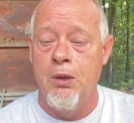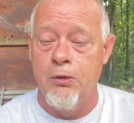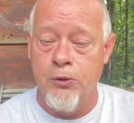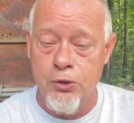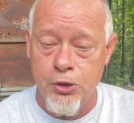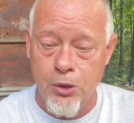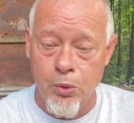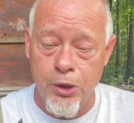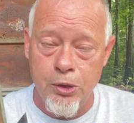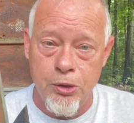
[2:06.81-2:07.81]
First thing we're
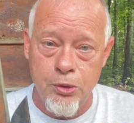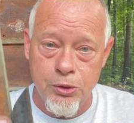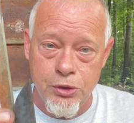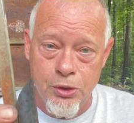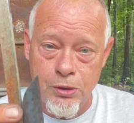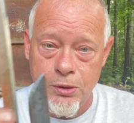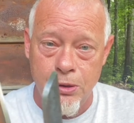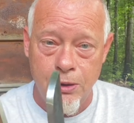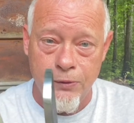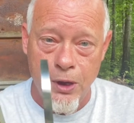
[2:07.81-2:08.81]
going to do is,
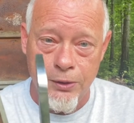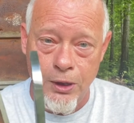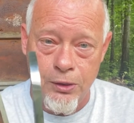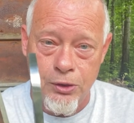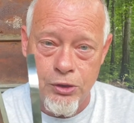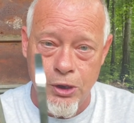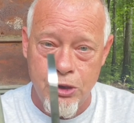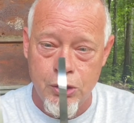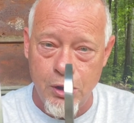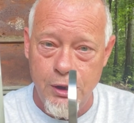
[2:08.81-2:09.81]
I've got this
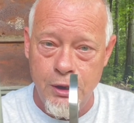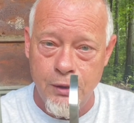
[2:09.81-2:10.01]
edge cleaned,